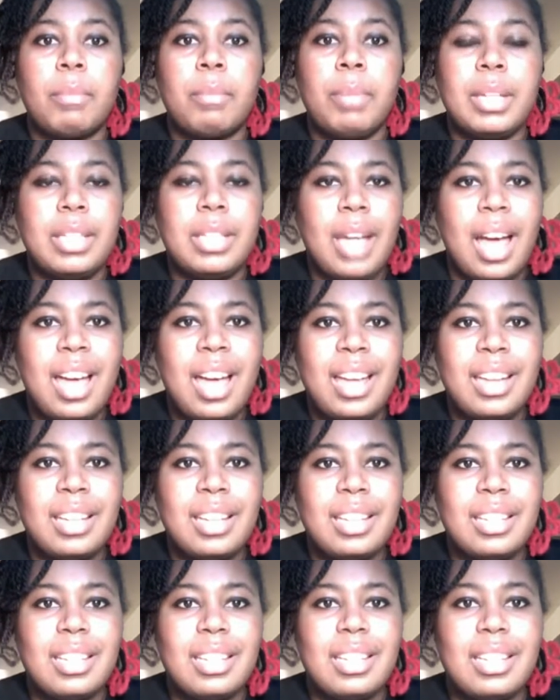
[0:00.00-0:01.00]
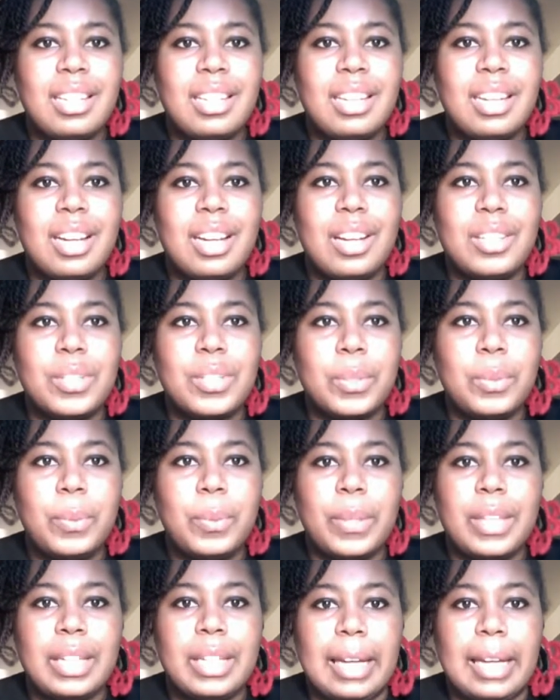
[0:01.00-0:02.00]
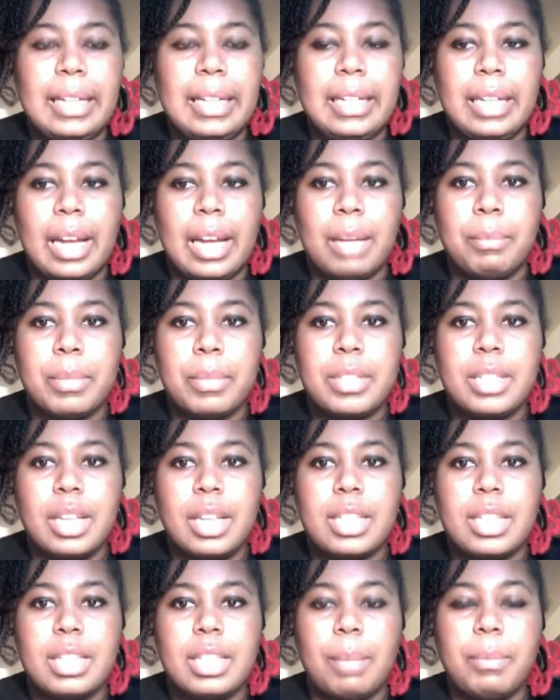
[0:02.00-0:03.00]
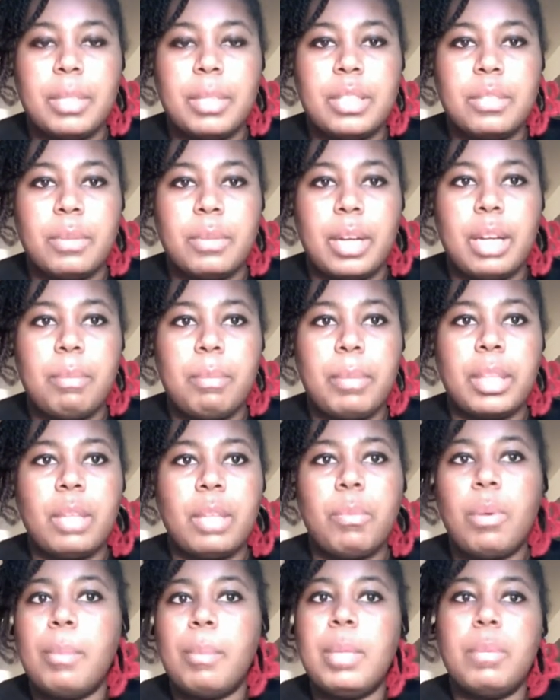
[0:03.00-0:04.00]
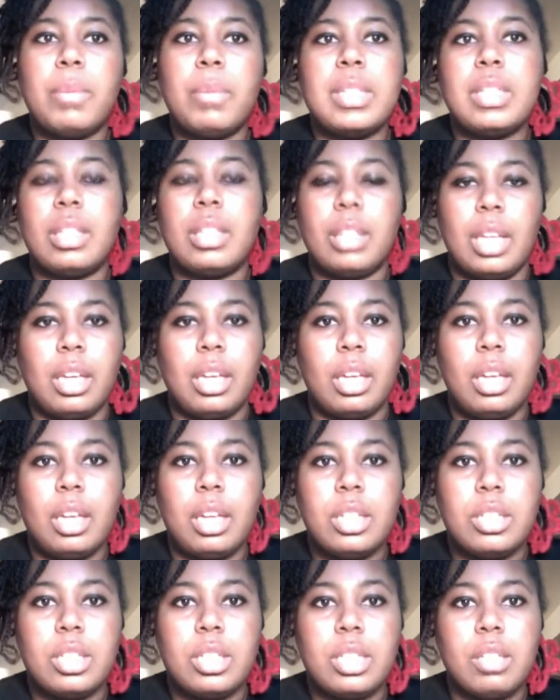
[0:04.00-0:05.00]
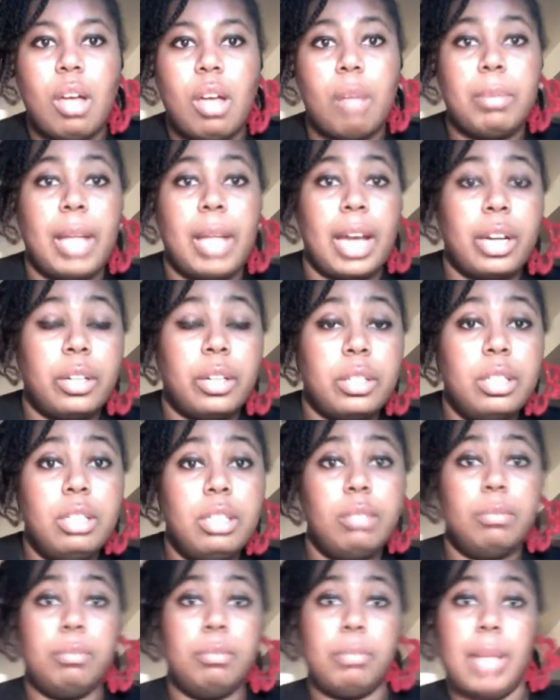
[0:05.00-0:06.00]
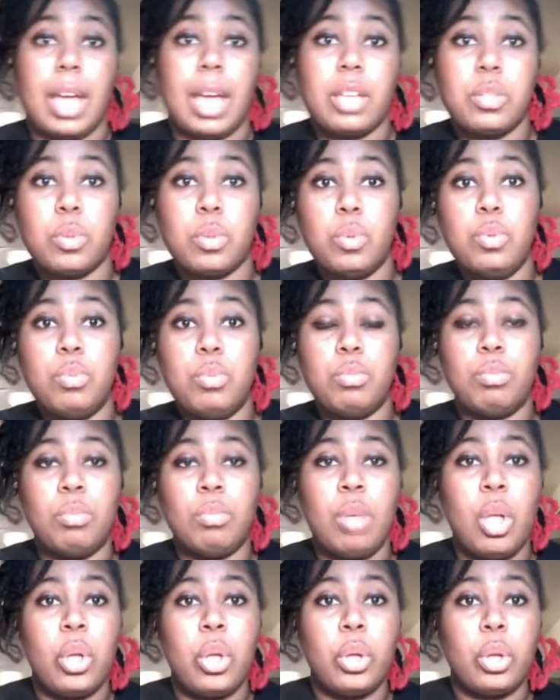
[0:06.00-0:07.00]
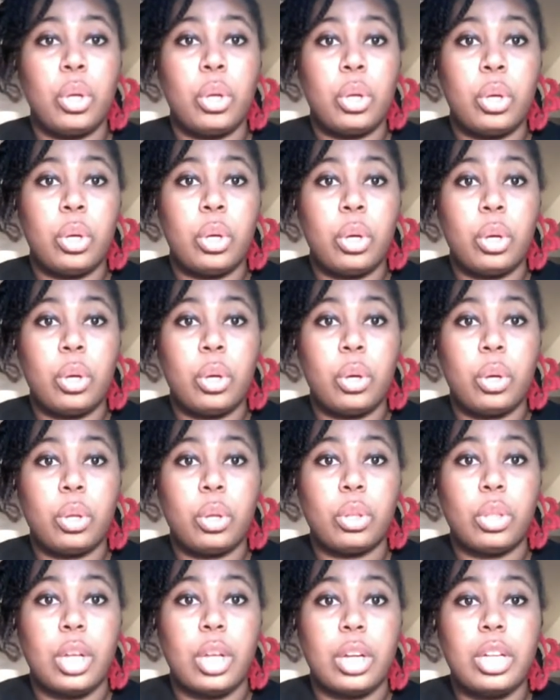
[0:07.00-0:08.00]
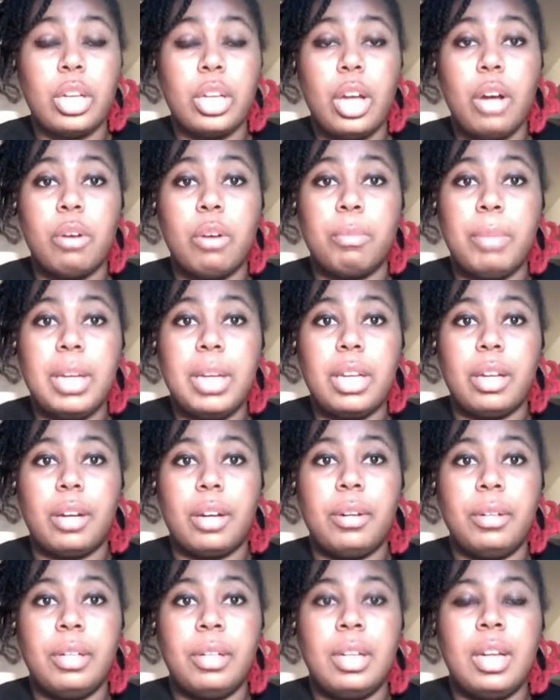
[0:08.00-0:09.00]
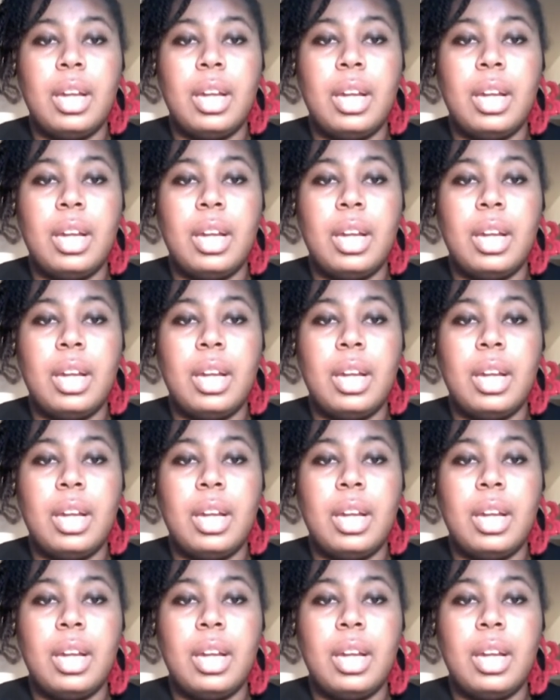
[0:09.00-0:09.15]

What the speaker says: But not a school with a 99% acceptance rate. But the woman wasn't thinking when she saw a black girl, black school. There you go, bingo.